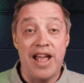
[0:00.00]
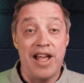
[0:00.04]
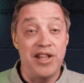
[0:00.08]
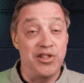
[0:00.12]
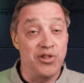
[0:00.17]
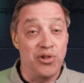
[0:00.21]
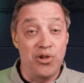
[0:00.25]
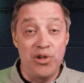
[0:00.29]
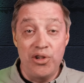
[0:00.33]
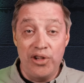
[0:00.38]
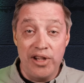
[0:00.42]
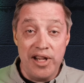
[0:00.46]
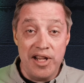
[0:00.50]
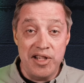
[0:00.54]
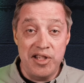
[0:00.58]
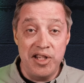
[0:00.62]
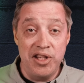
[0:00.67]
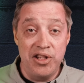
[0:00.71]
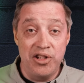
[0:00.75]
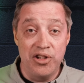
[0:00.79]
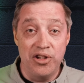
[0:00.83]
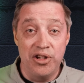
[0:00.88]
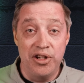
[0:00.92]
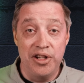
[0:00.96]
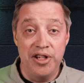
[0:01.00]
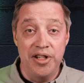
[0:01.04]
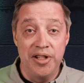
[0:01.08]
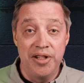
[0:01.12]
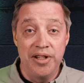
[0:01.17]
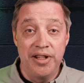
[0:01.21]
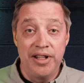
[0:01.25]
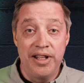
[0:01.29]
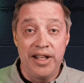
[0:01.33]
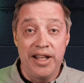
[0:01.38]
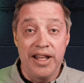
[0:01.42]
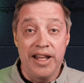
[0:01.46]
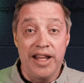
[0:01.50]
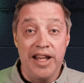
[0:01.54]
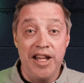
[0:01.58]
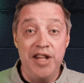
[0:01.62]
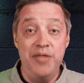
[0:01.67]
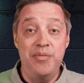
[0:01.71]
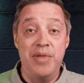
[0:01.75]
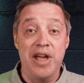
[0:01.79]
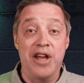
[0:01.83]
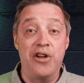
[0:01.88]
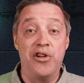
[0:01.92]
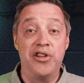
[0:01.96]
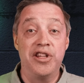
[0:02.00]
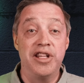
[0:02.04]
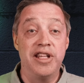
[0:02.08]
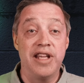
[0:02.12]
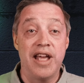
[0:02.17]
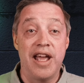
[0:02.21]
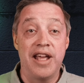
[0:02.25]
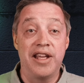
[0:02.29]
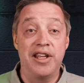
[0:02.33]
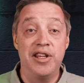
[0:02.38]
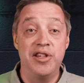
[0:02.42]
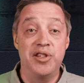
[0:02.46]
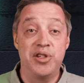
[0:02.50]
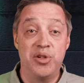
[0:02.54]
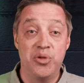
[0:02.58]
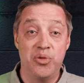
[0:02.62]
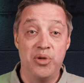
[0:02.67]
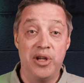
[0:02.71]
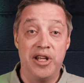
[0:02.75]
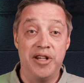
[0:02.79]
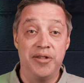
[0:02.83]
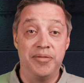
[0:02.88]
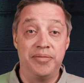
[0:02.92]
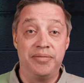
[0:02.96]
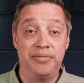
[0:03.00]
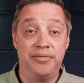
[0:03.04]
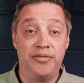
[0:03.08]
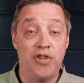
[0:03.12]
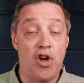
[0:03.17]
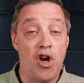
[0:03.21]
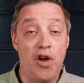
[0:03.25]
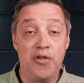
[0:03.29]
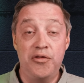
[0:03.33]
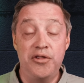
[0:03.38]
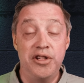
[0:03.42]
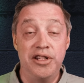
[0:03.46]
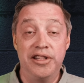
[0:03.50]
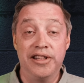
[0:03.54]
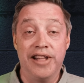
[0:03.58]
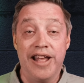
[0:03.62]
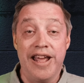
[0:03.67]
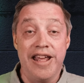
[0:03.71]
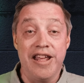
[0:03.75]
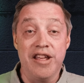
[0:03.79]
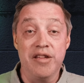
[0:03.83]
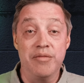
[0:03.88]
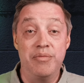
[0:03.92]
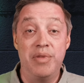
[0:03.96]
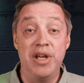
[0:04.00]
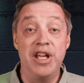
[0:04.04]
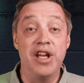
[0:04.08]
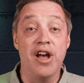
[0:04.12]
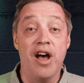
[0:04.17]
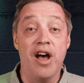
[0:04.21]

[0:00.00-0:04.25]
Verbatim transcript: as early as he could, he'd bet on the Yankees to win, often laying big